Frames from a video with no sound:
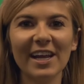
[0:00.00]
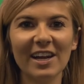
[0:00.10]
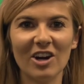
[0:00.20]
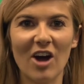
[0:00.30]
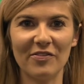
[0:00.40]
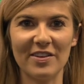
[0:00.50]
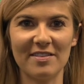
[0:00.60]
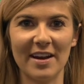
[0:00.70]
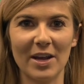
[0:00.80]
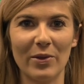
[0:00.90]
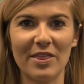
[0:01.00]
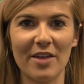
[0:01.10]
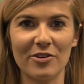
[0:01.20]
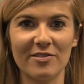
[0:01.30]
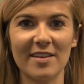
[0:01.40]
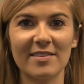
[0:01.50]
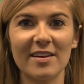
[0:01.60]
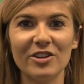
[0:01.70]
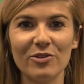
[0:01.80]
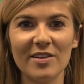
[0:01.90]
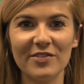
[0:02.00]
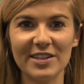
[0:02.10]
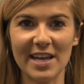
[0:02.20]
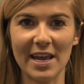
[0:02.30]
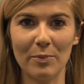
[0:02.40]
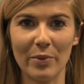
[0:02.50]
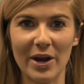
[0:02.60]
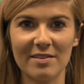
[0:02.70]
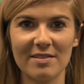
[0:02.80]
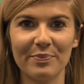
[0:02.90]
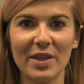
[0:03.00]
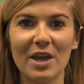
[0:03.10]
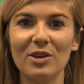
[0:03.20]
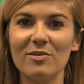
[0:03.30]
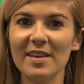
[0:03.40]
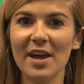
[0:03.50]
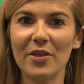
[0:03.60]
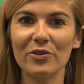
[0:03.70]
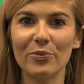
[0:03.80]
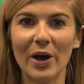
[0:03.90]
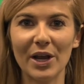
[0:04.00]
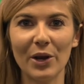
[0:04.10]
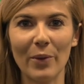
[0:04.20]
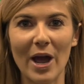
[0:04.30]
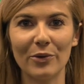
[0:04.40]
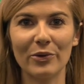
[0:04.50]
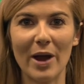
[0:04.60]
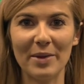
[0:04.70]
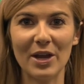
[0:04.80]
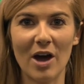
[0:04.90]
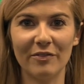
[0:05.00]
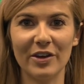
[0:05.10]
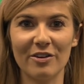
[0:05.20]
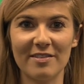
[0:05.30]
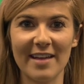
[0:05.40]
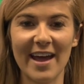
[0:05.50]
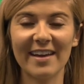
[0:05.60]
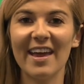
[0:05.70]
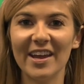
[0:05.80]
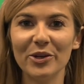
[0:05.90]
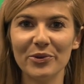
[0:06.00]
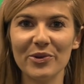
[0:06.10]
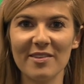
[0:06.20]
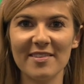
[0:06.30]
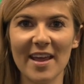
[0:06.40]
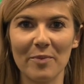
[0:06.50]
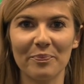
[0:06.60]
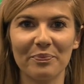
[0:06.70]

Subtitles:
in an office setting with others is conducive to taking breaks. You see others walking around, grabbing coffee or a snack, and you do the same.